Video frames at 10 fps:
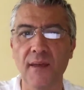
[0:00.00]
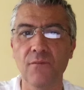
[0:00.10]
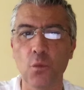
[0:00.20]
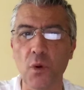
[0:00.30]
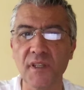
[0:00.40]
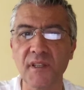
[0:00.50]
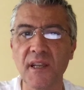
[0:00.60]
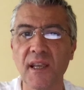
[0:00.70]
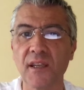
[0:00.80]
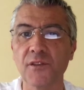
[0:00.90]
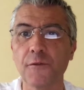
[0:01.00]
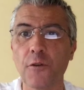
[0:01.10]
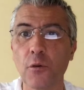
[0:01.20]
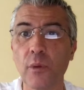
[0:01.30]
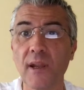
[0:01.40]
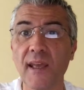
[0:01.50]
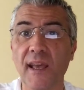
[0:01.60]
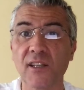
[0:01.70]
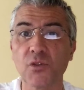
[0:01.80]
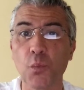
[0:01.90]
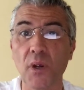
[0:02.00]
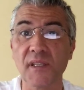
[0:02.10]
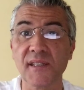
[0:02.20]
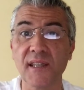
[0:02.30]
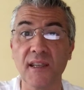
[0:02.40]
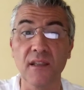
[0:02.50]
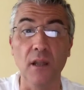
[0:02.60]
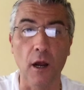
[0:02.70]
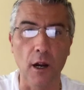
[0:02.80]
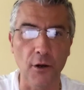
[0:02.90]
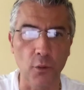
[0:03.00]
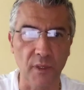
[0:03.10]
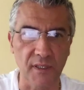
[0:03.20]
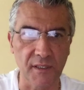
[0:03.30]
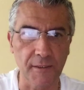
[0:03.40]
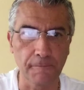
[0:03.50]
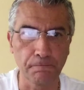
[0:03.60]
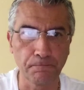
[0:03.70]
Reasoning is verbally expressed in arguments.